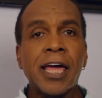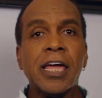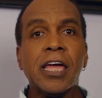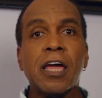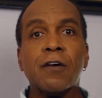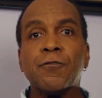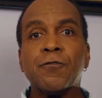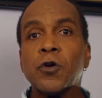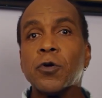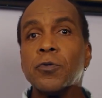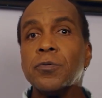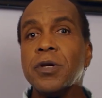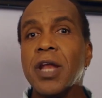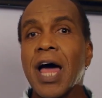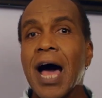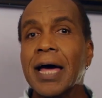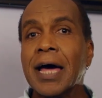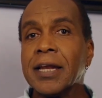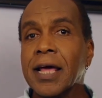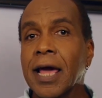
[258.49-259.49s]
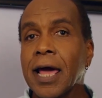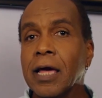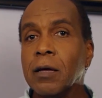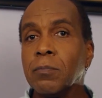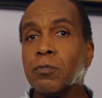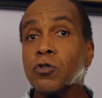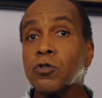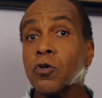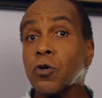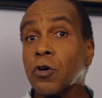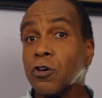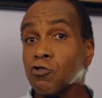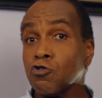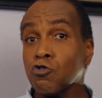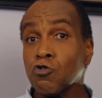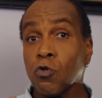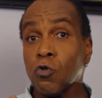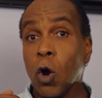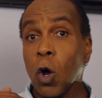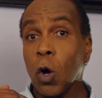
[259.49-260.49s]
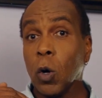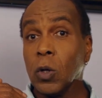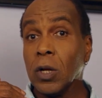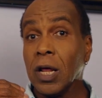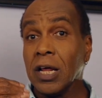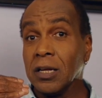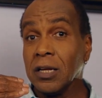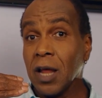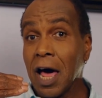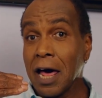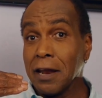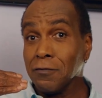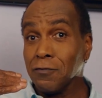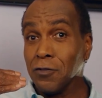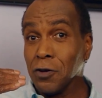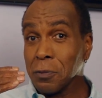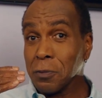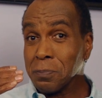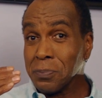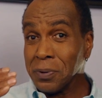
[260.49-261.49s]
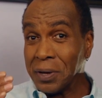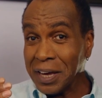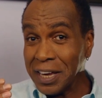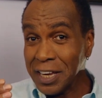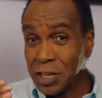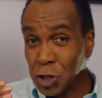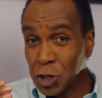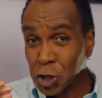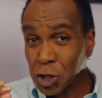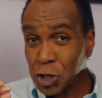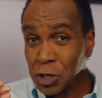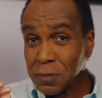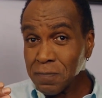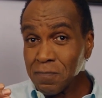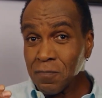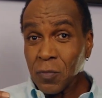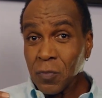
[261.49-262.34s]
if you're not able to control a lot of your pitch,